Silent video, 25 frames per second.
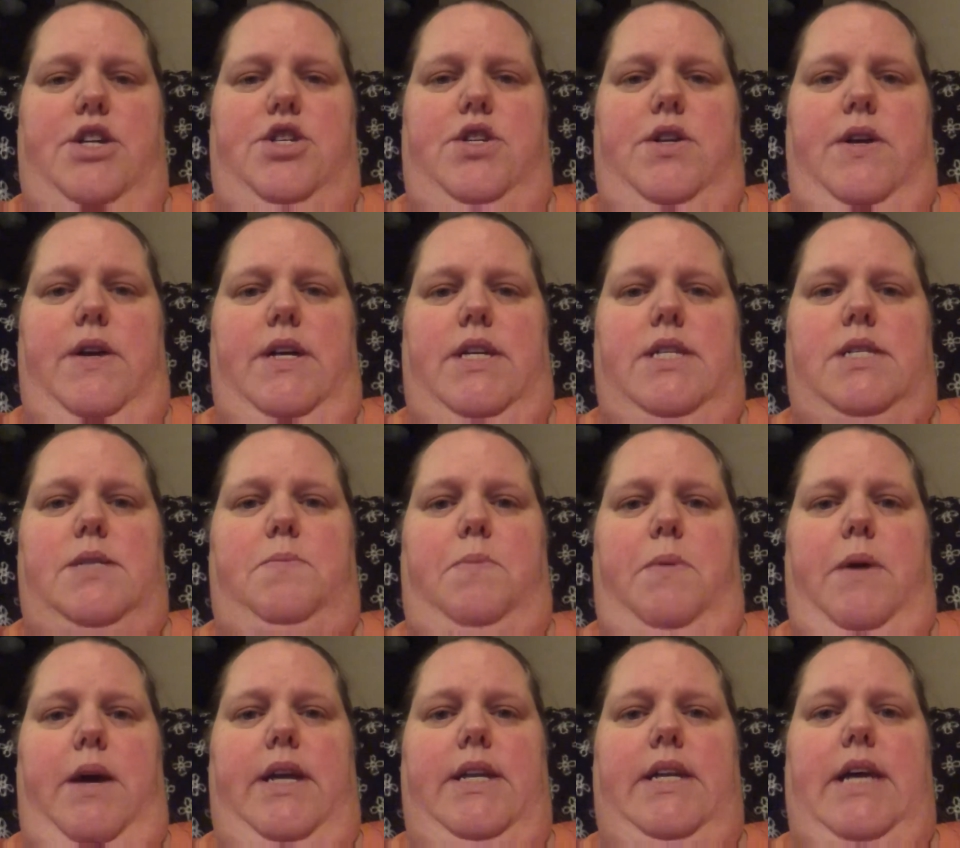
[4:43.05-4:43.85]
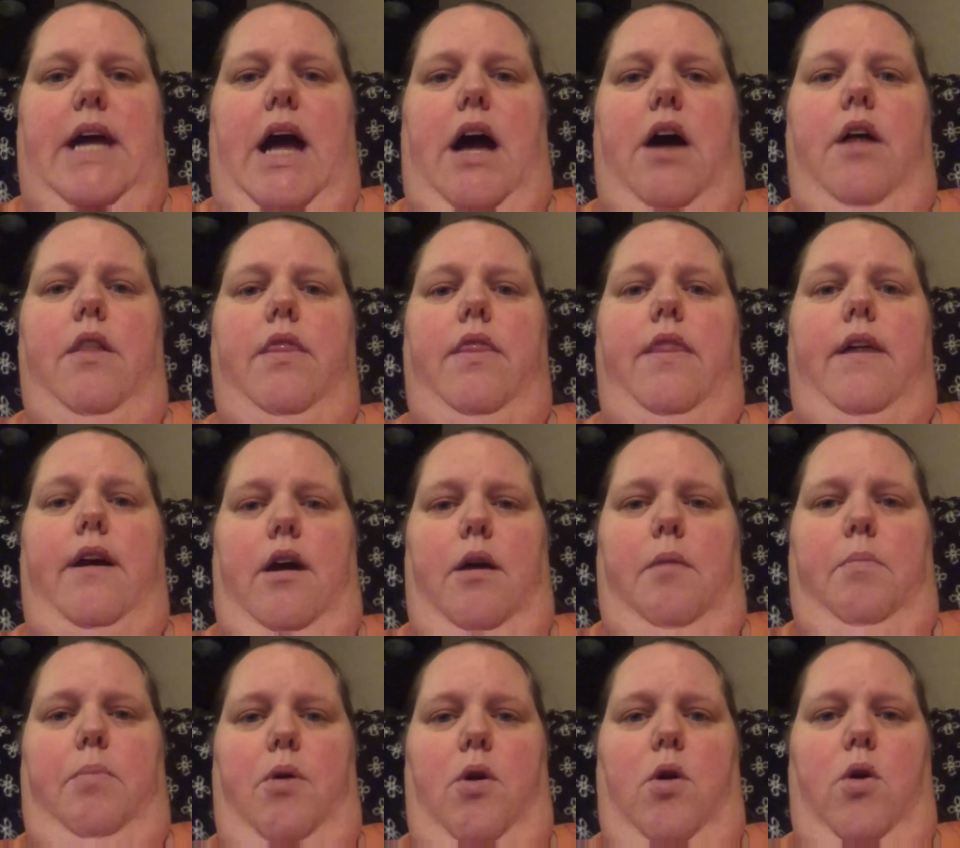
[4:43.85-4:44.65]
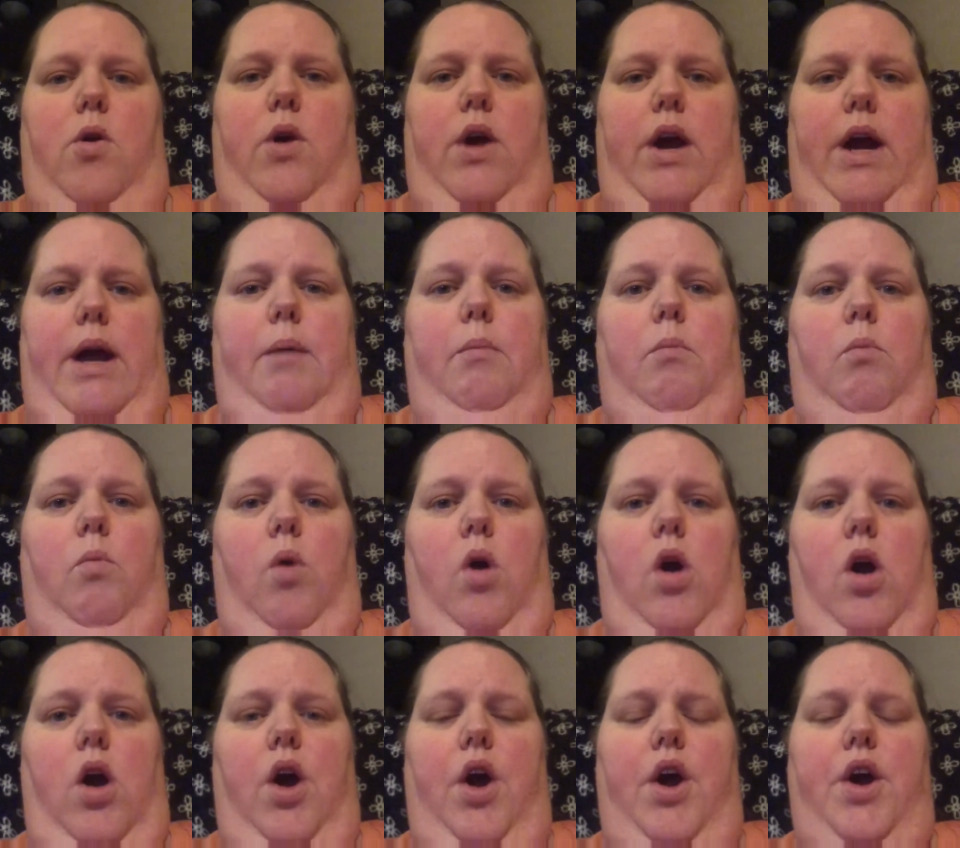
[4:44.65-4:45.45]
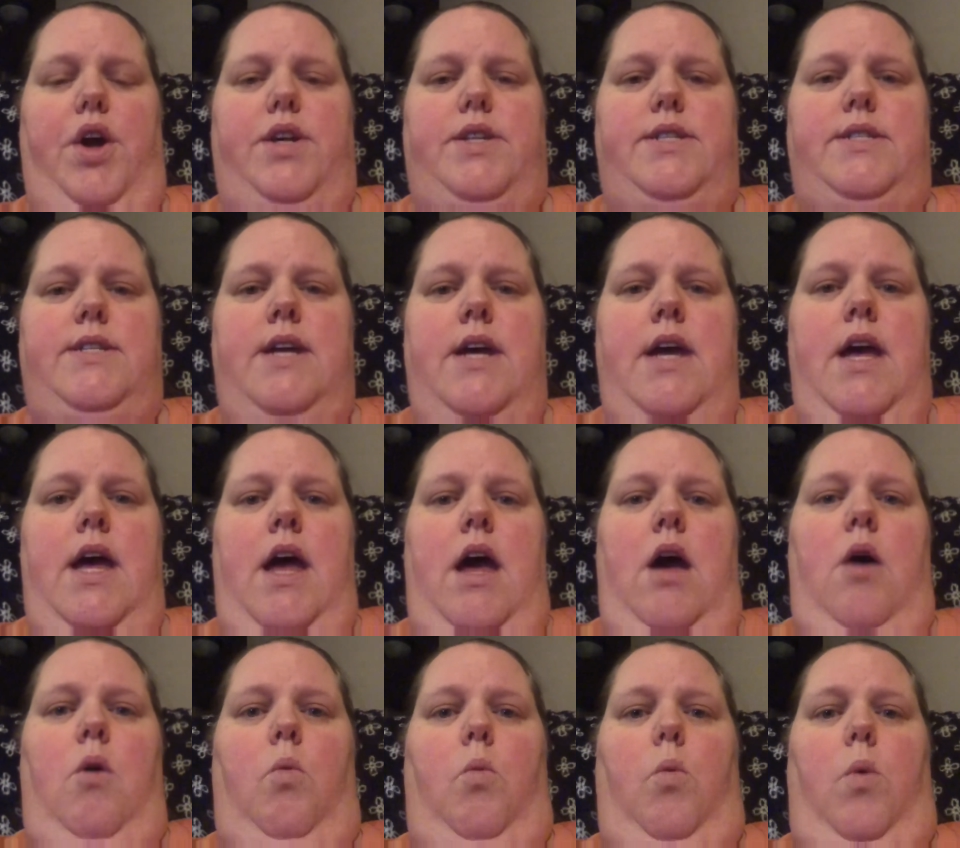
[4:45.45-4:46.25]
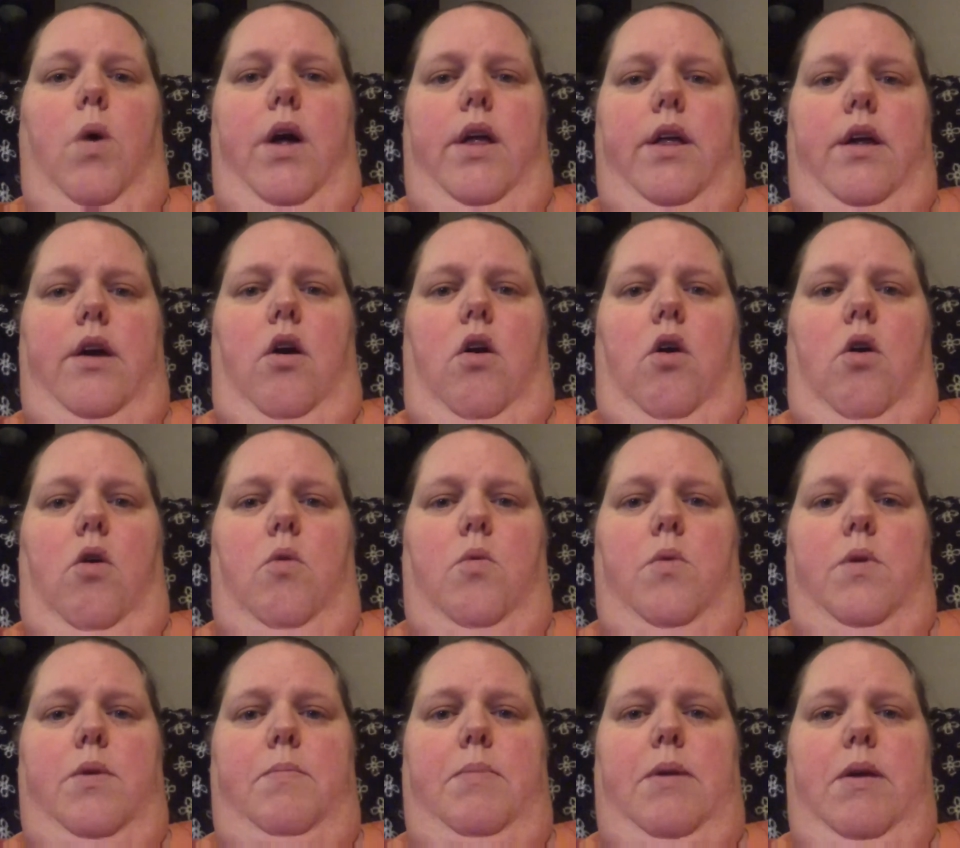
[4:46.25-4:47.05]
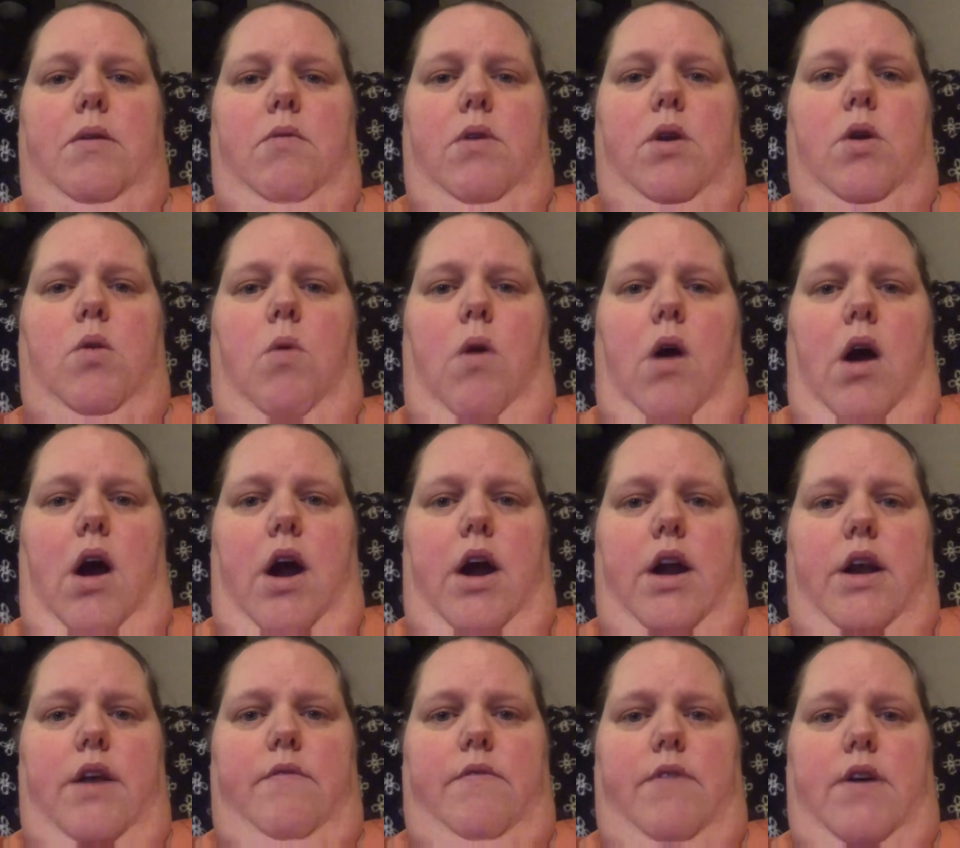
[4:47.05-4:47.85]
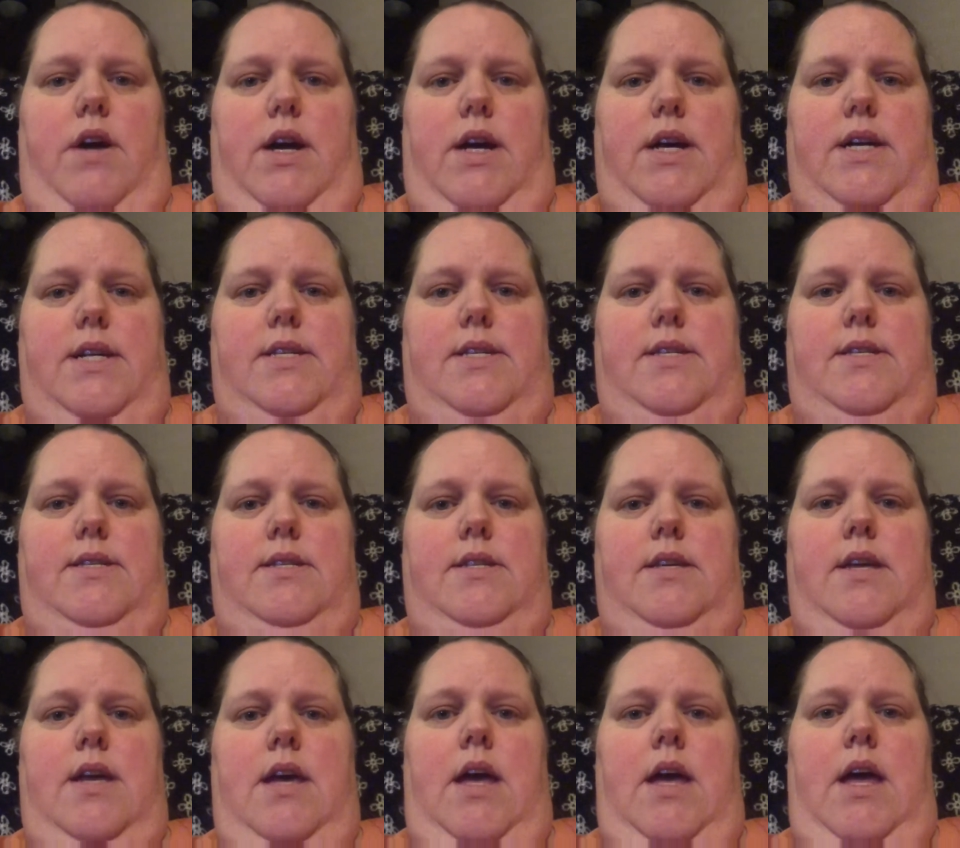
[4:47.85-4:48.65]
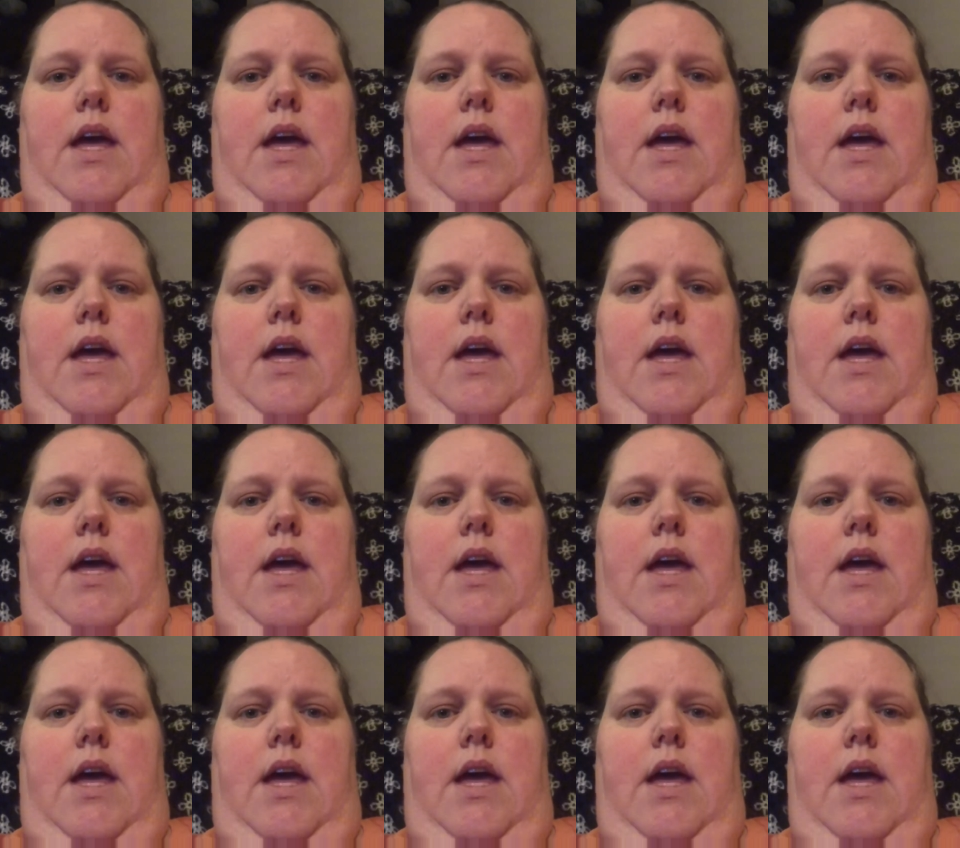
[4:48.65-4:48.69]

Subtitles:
She explained how their program worked, what all would be required of us,